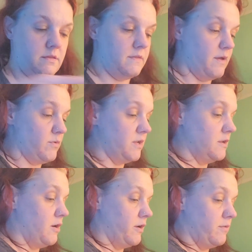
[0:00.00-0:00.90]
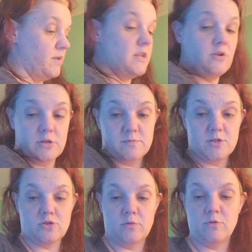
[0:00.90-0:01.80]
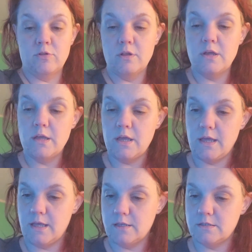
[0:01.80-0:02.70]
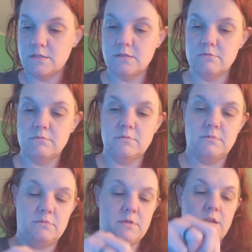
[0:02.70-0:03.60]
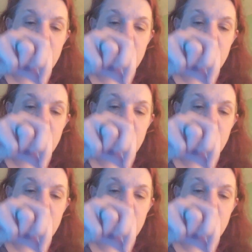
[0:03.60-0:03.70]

that one did not give me near as much trouble as that